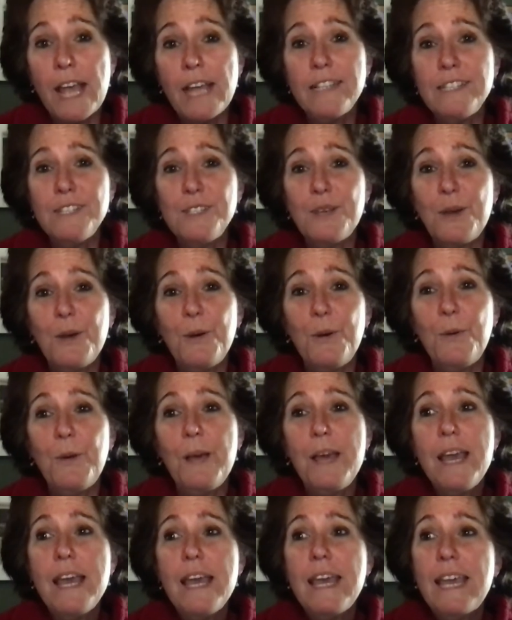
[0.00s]
And so
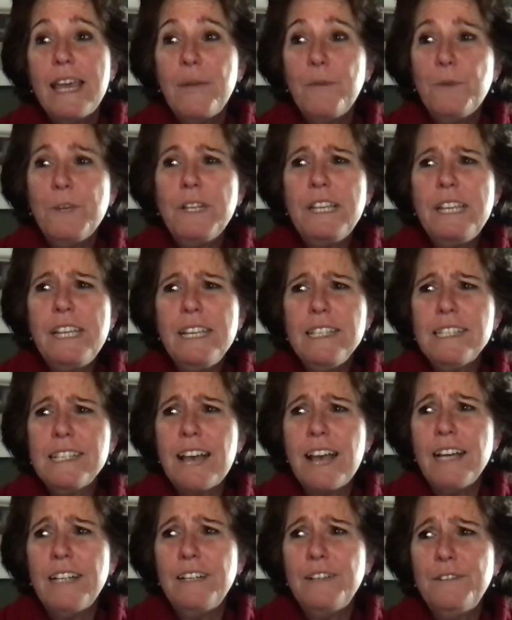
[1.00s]
it really is
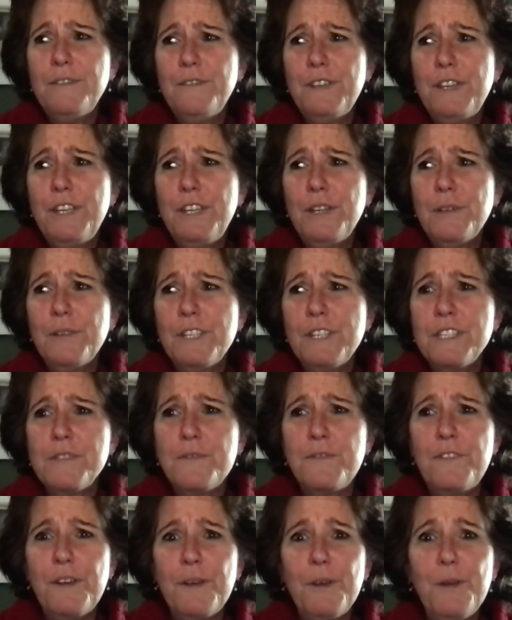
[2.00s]
kind of you know this
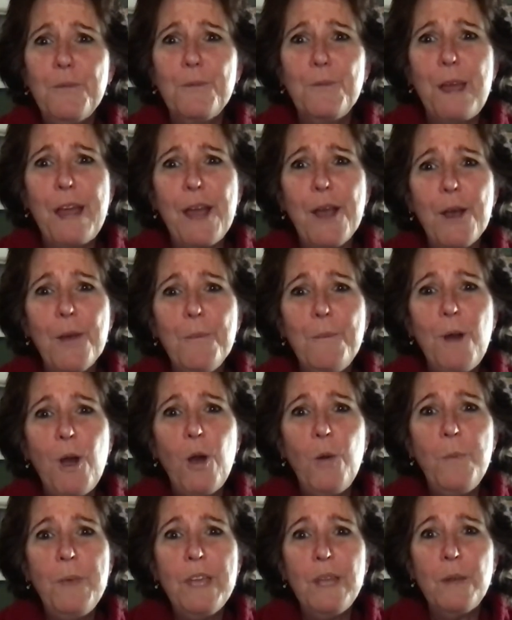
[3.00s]
very rare
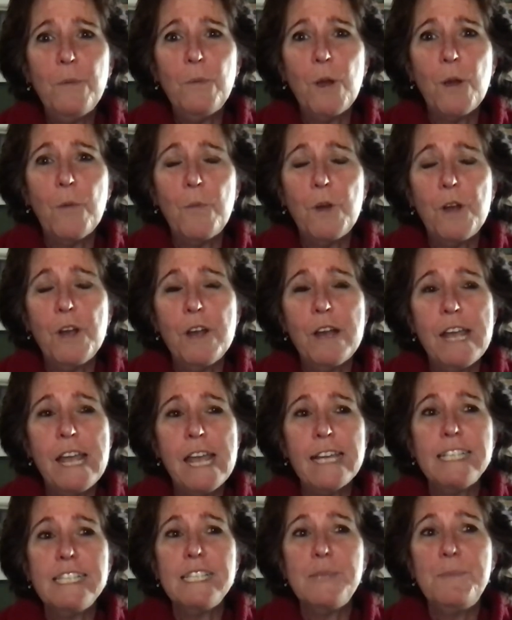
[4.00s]
moment where we're
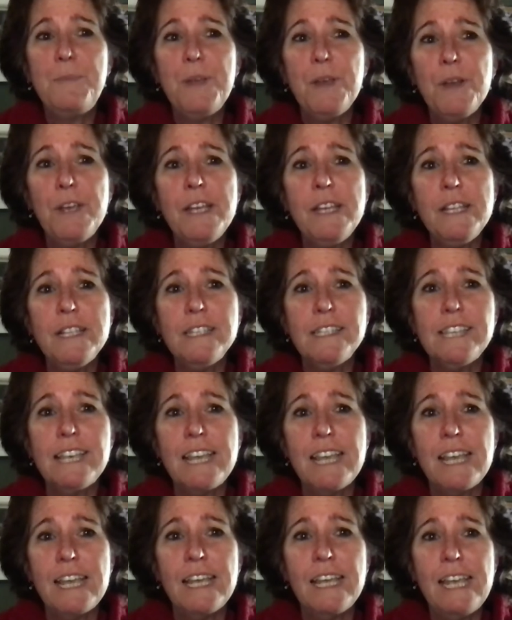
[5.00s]

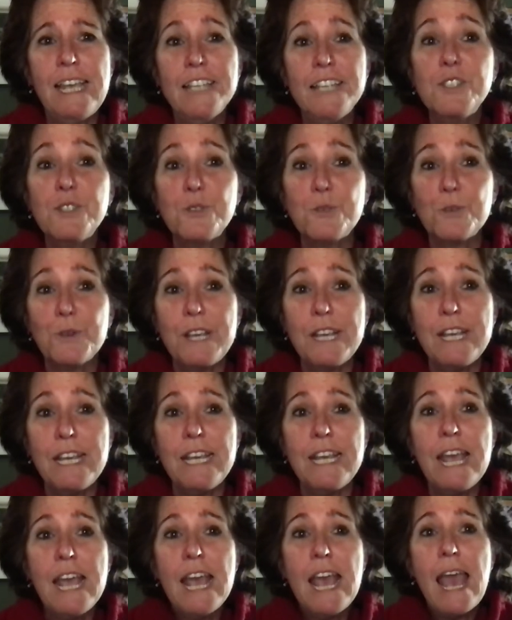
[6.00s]
experiencing
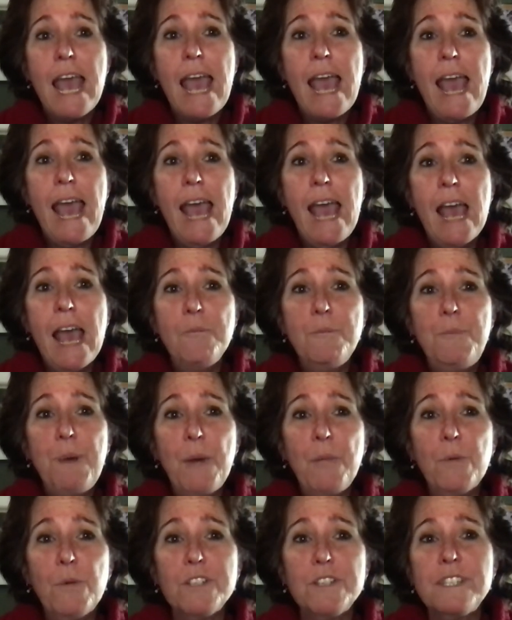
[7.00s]
history at,
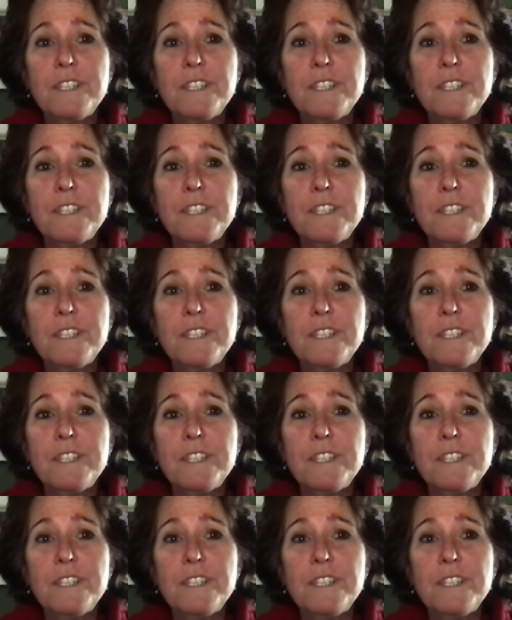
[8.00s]
but we're